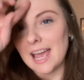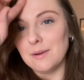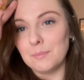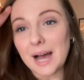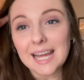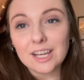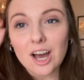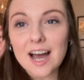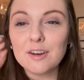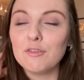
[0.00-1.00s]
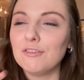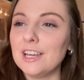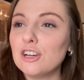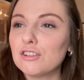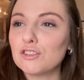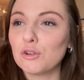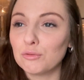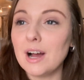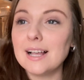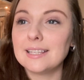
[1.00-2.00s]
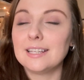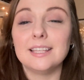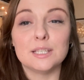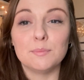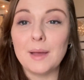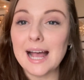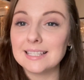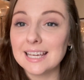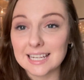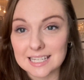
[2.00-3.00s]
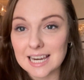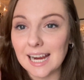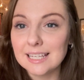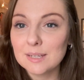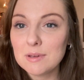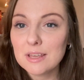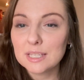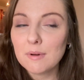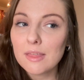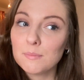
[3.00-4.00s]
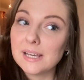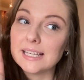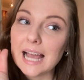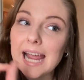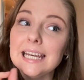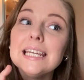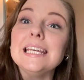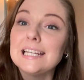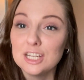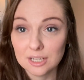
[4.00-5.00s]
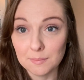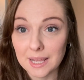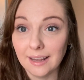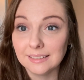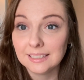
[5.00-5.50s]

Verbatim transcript: And by God, fingers crossed, this basket is nice to me this month because I need it to be.